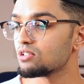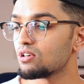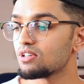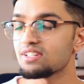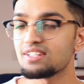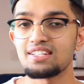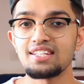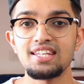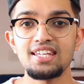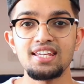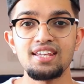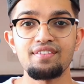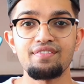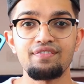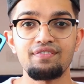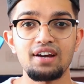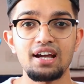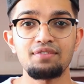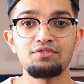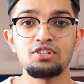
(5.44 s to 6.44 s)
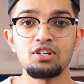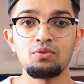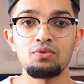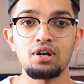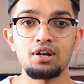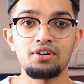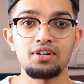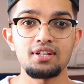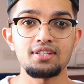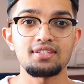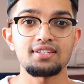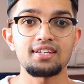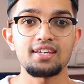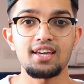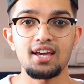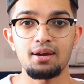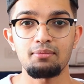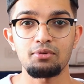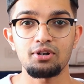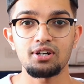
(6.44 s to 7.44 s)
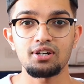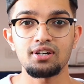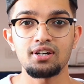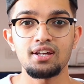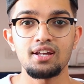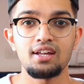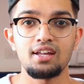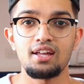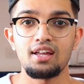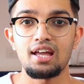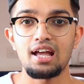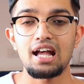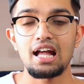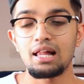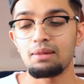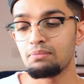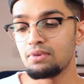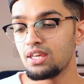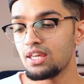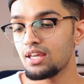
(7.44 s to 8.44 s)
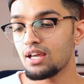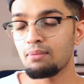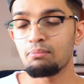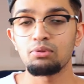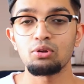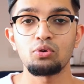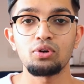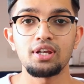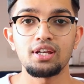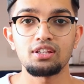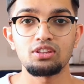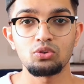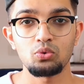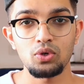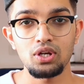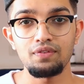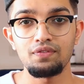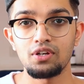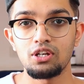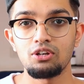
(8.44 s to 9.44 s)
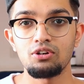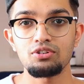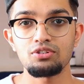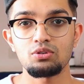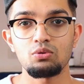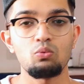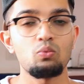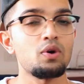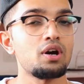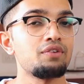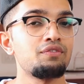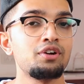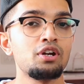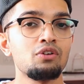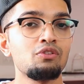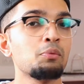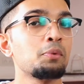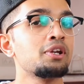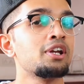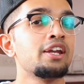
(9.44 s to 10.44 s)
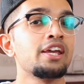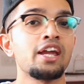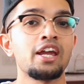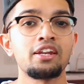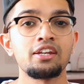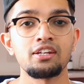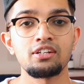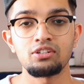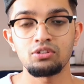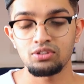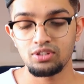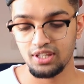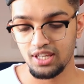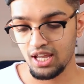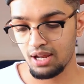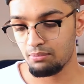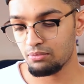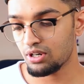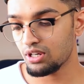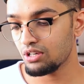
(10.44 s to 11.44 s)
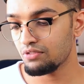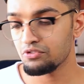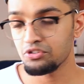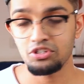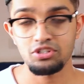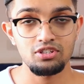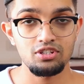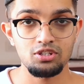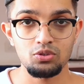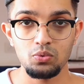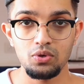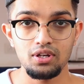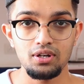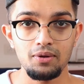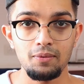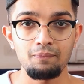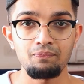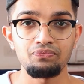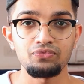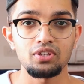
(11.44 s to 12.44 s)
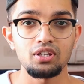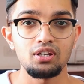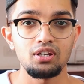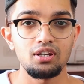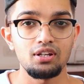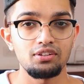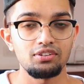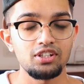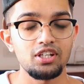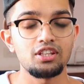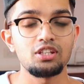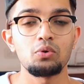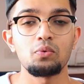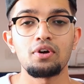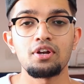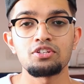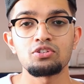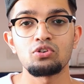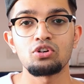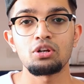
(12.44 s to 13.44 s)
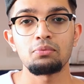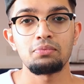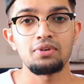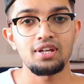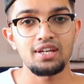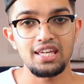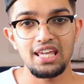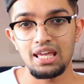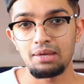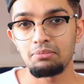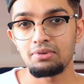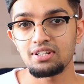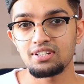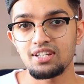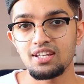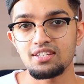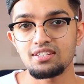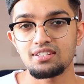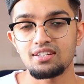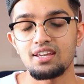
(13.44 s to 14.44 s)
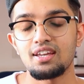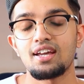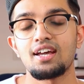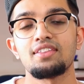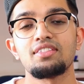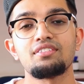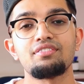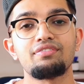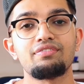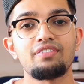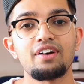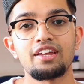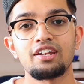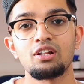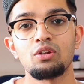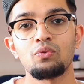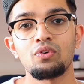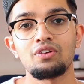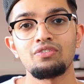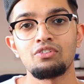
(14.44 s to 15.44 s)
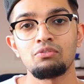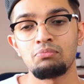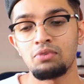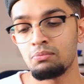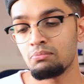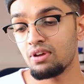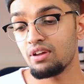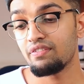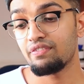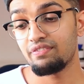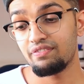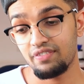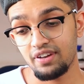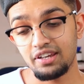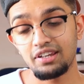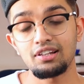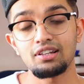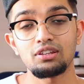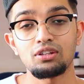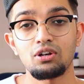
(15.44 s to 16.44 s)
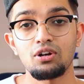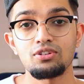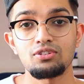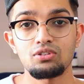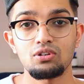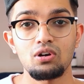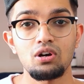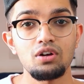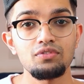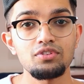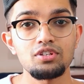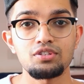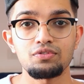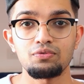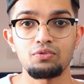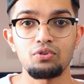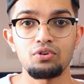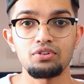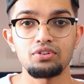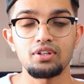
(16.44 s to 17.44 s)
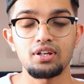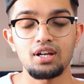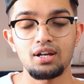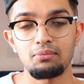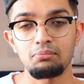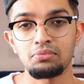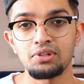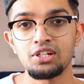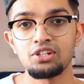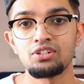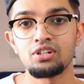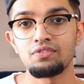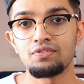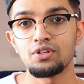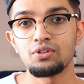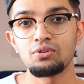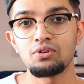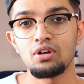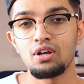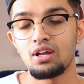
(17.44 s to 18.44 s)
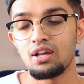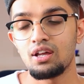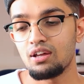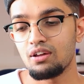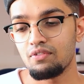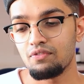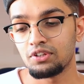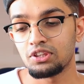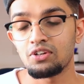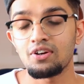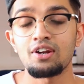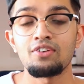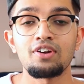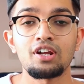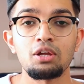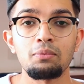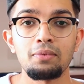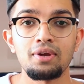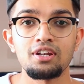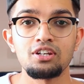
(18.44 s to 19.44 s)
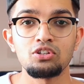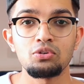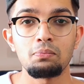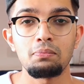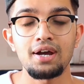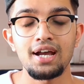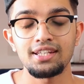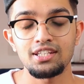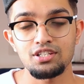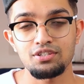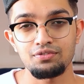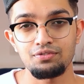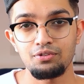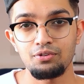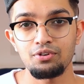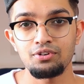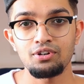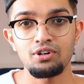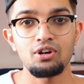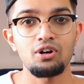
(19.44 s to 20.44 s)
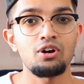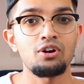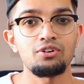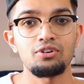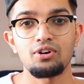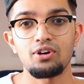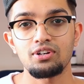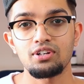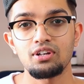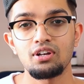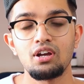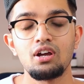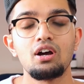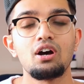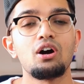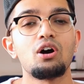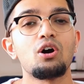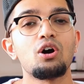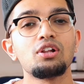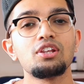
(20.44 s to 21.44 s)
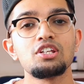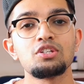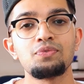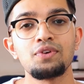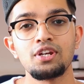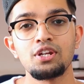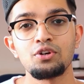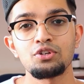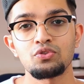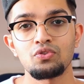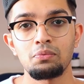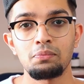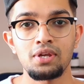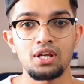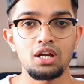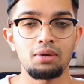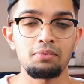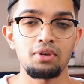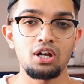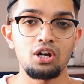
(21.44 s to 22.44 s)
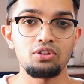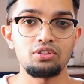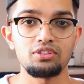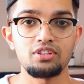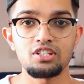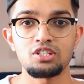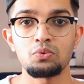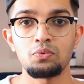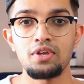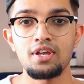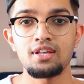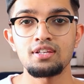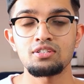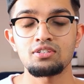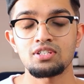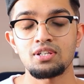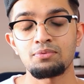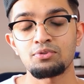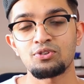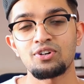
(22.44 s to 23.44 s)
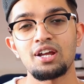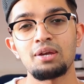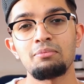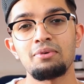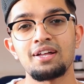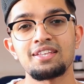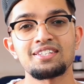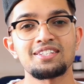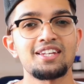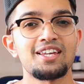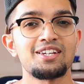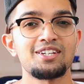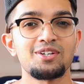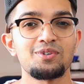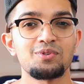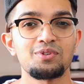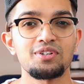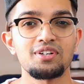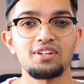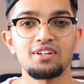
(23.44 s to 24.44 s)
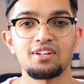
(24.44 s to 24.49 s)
NORD CE 5G variant's camera. I'll be uploading 3 videos. One video will be dedicated to the camera, which is this one. The other one is going to be a gaming test, and the final one will be my final thoughts on this phone, the complete review, whether I recommend you buy this phone or not. All these videos will be coming out this week, so subscribe and stay tuned.